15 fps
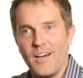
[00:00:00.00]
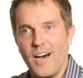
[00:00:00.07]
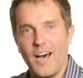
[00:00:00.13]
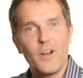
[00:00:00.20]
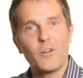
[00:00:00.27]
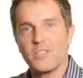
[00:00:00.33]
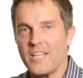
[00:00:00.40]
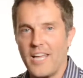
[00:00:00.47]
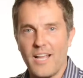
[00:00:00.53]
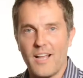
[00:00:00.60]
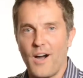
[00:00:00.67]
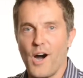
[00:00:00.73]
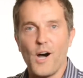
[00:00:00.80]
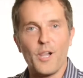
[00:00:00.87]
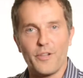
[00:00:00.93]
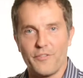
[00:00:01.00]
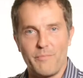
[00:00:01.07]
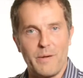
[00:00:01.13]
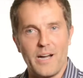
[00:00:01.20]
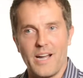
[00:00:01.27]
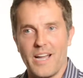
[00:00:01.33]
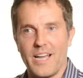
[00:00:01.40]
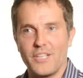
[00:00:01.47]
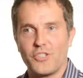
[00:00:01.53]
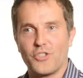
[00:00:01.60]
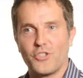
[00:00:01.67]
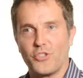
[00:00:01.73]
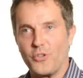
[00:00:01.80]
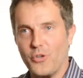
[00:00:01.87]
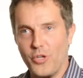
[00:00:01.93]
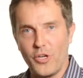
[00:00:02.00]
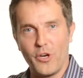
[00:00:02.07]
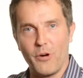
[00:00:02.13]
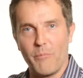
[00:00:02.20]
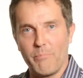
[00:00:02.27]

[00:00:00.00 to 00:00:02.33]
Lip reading: I don't take all of my studio